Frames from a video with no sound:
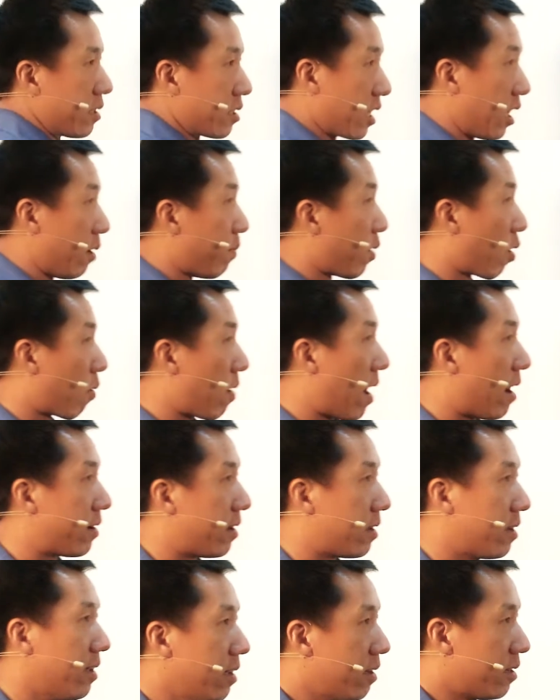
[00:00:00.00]
a schema
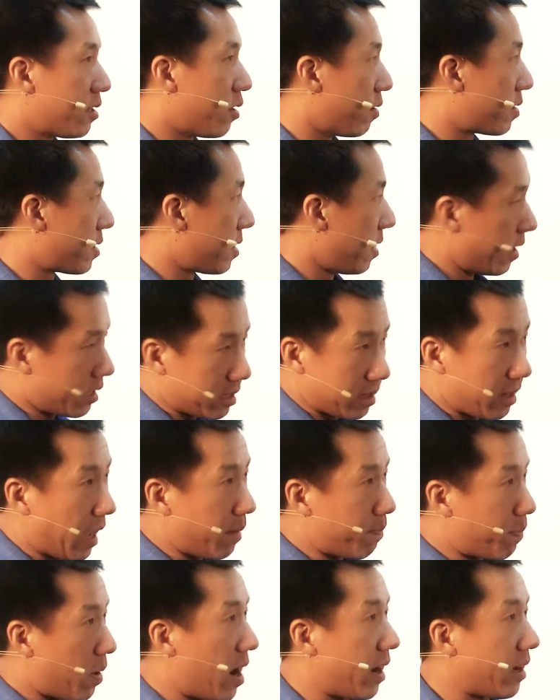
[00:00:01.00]
around it. So it's, it's
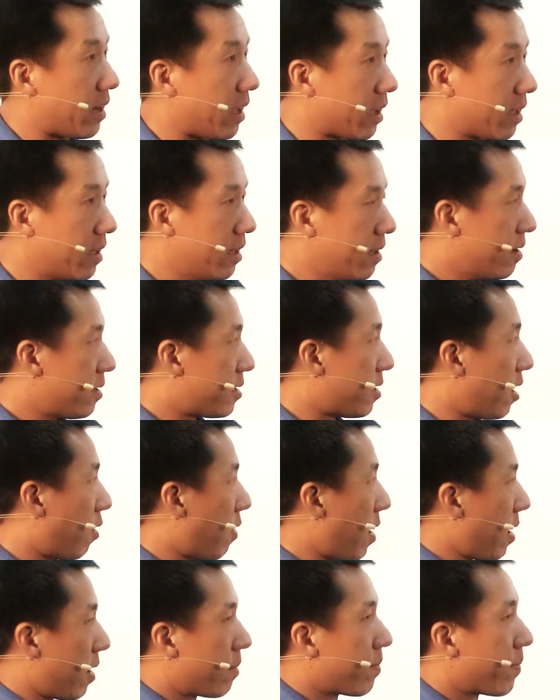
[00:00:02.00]
late binding. Is so,
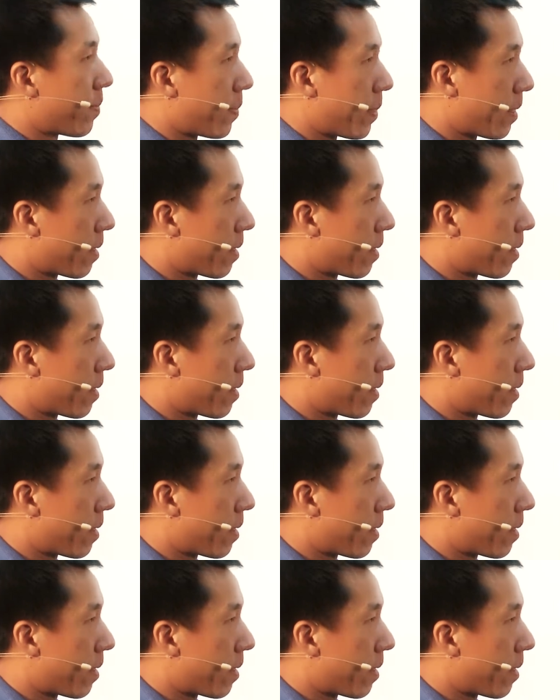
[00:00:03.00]
he dancing?